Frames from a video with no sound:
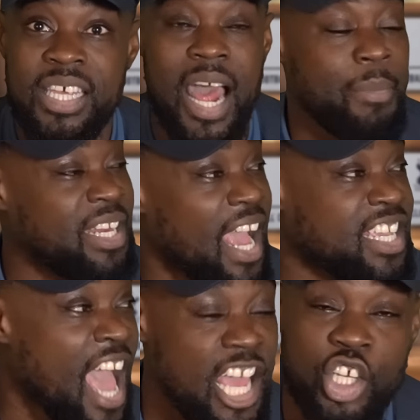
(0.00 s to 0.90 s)
you know what I mean? That
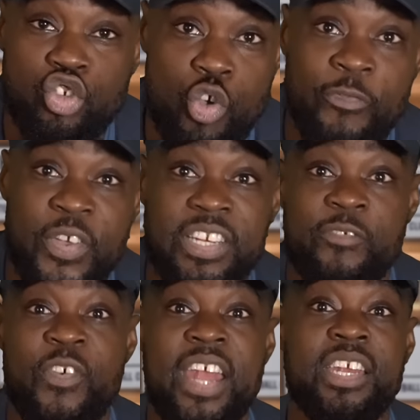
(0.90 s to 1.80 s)
catastrophic
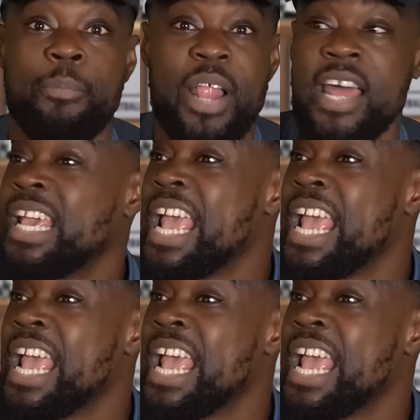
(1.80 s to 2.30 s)
defender, blood.